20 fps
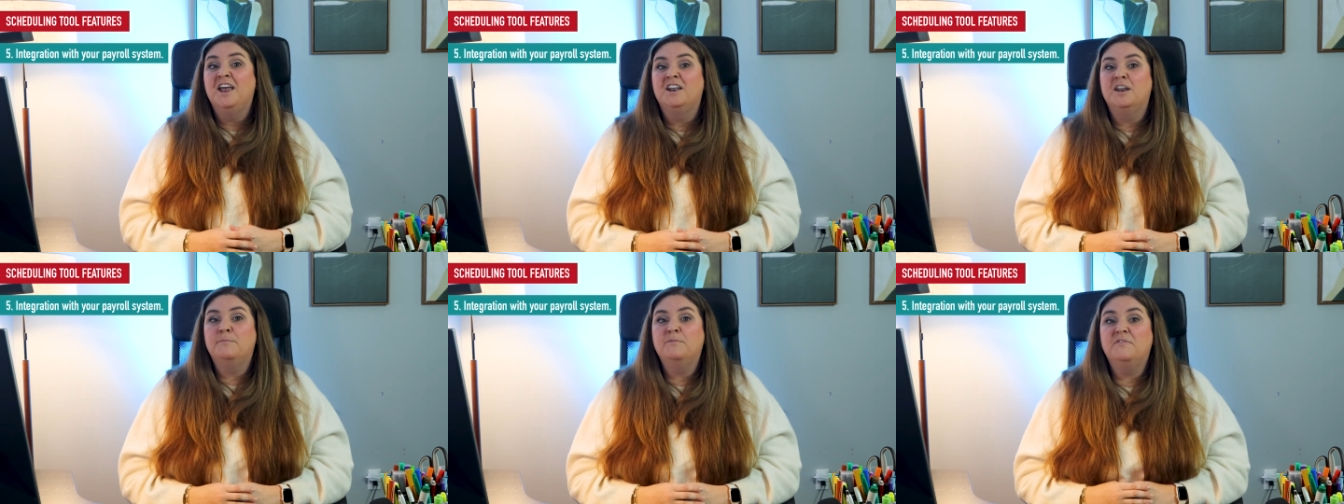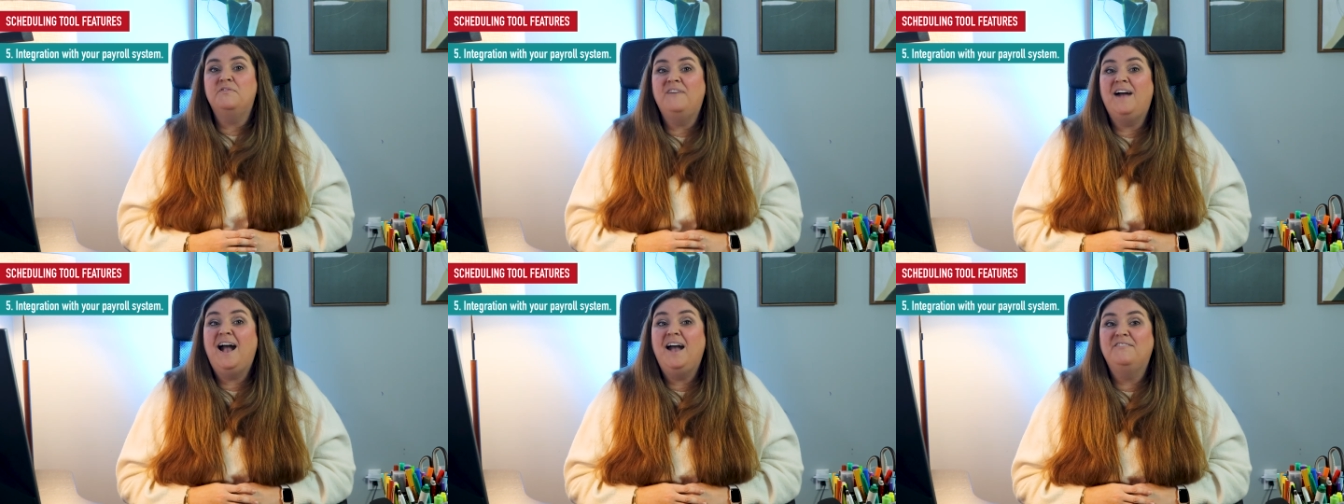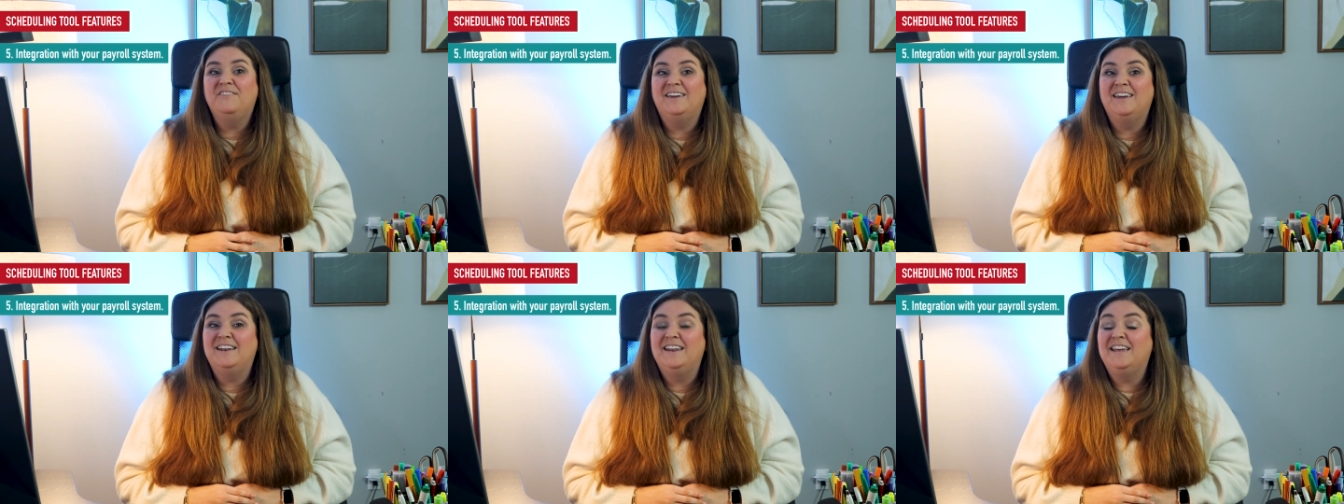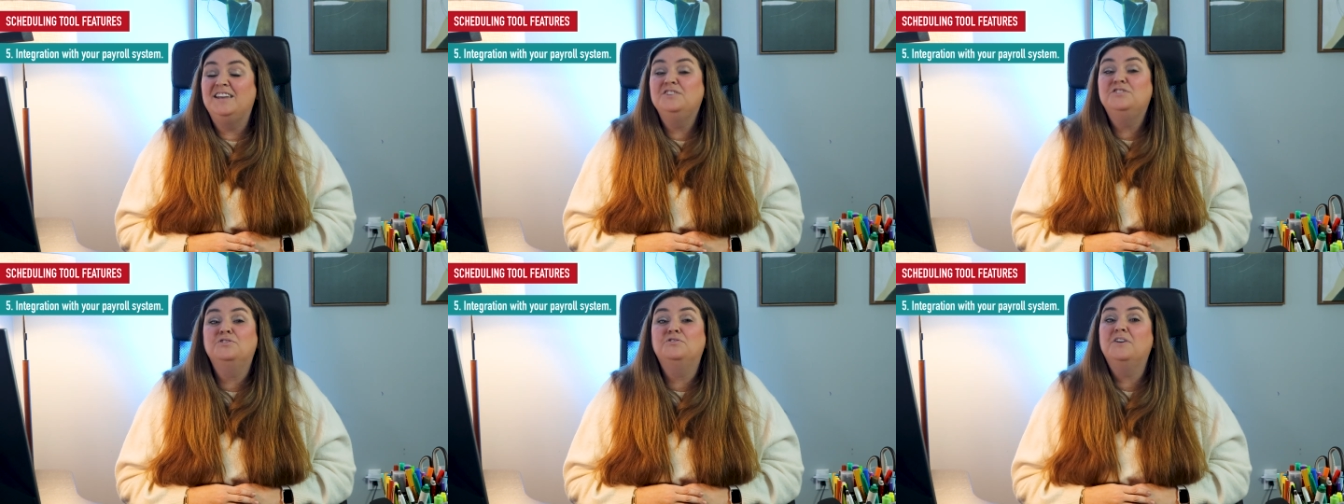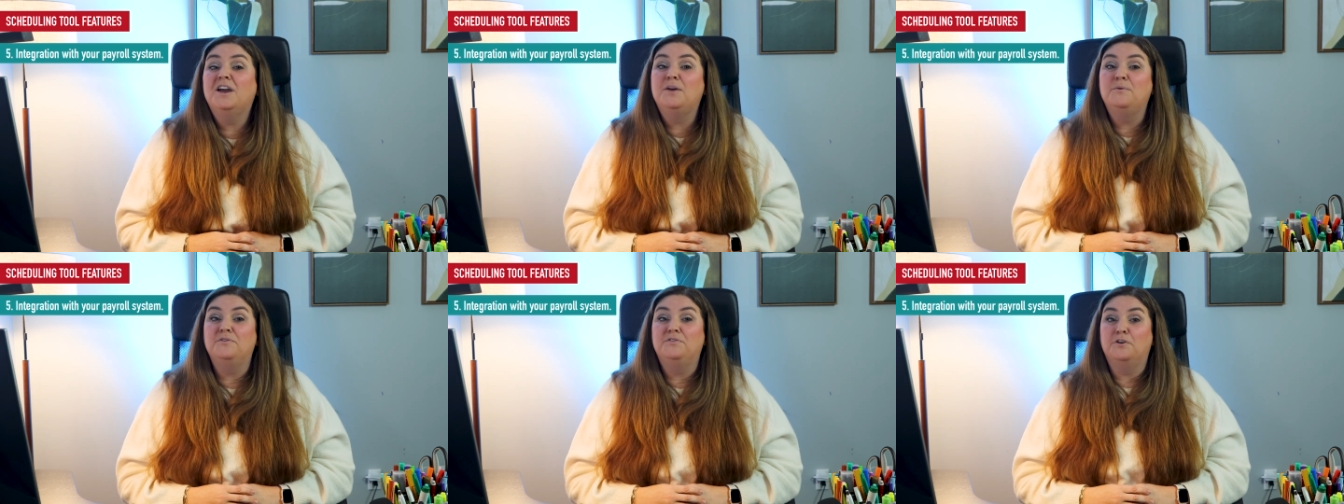Number 5, it can
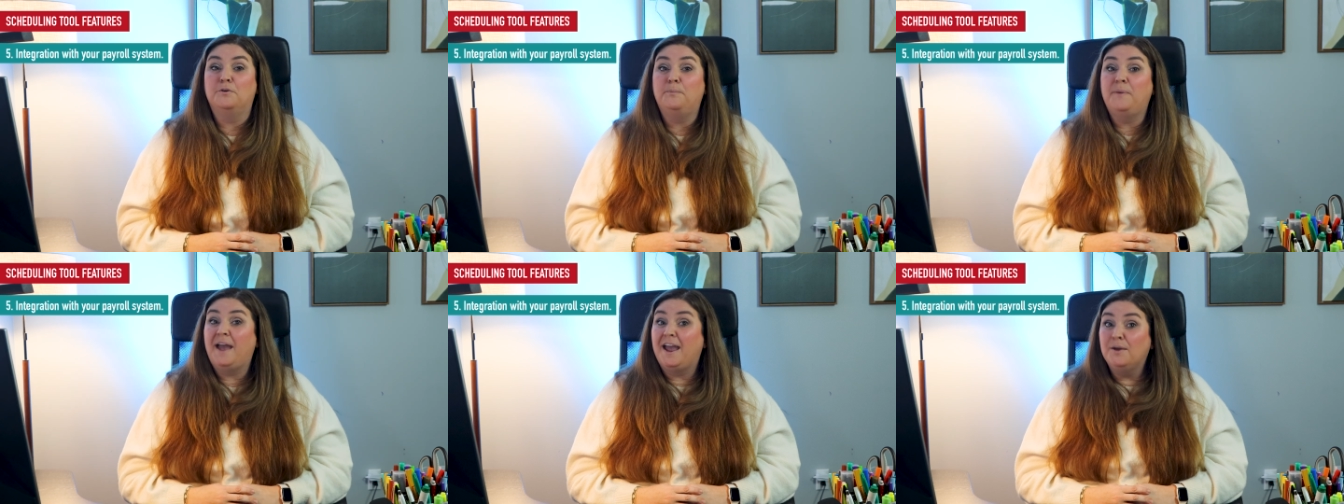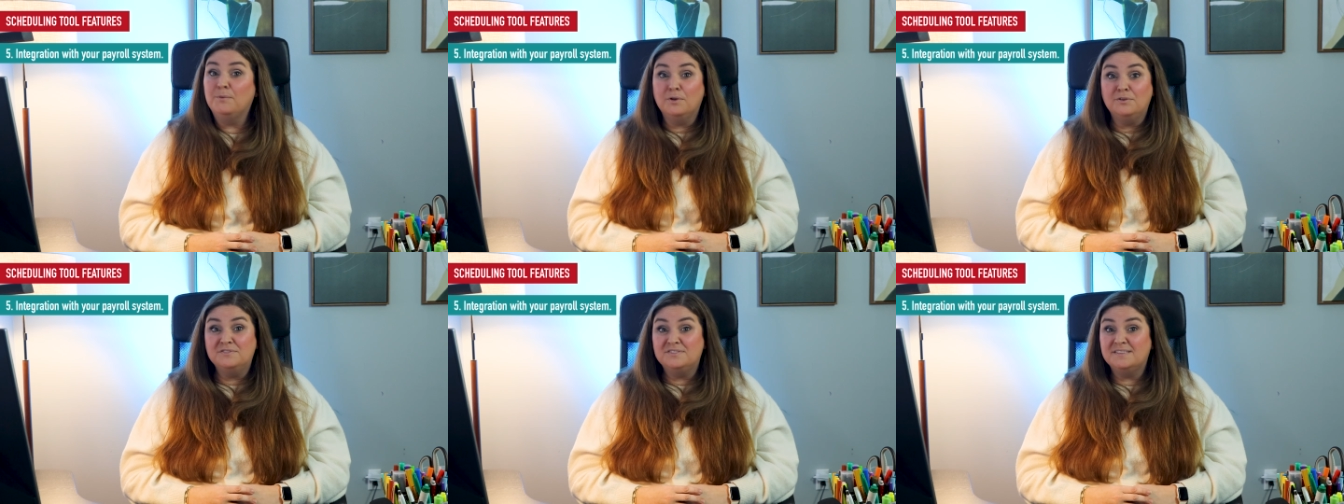integrate with your payroll